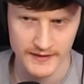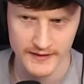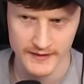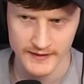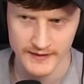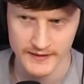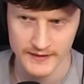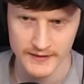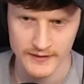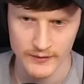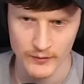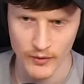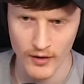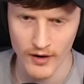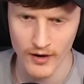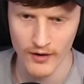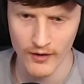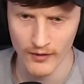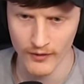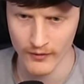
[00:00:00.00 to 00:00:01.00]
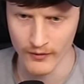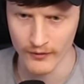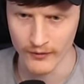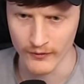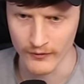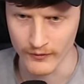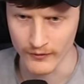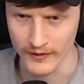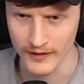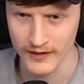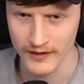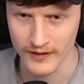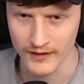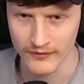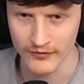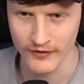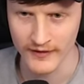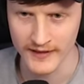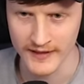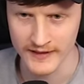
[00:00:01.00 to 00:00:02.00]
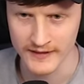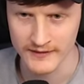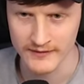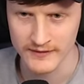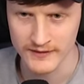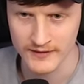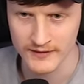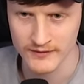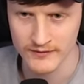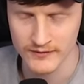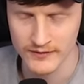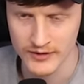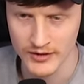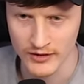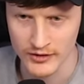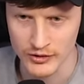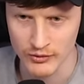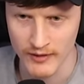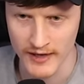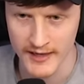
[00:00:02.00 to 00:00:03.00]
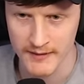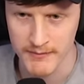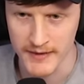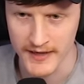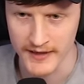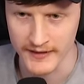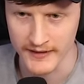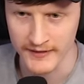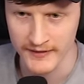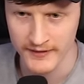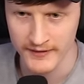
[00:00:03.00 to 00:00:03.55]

anyway? Whoa, we look like freaking Doctor Eggman.